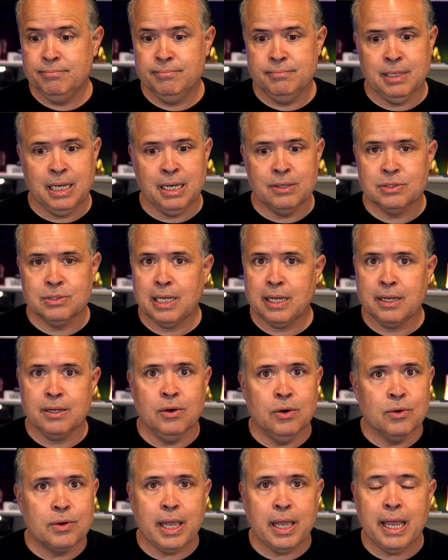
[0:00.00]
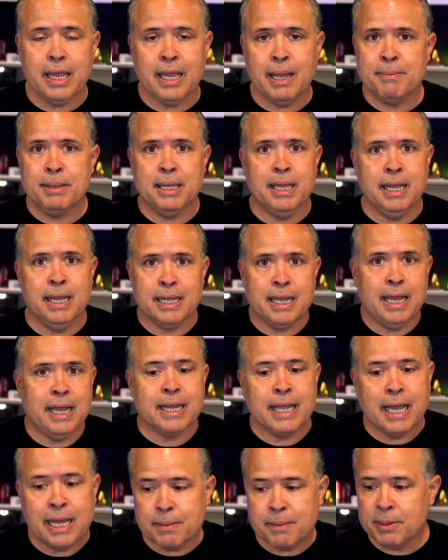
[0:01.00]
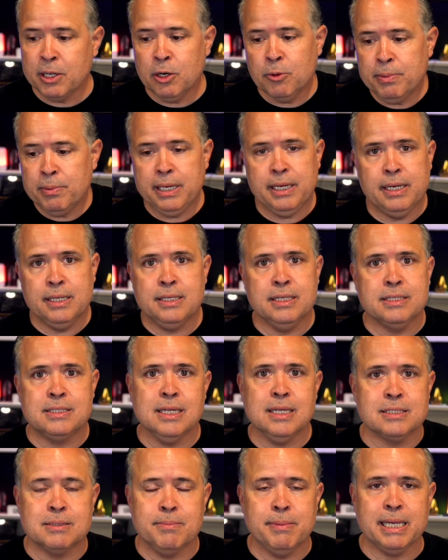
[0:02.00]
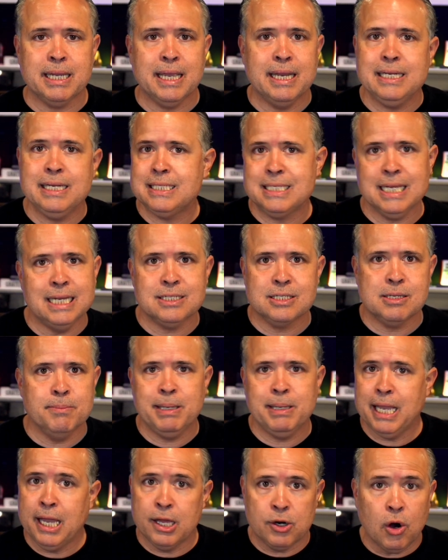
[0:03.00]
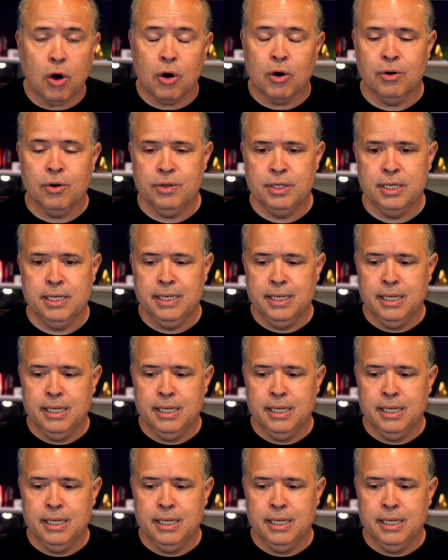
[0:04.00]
I was like, okay, I mean, I got to be obedient. This doesn't make any sense to me at all.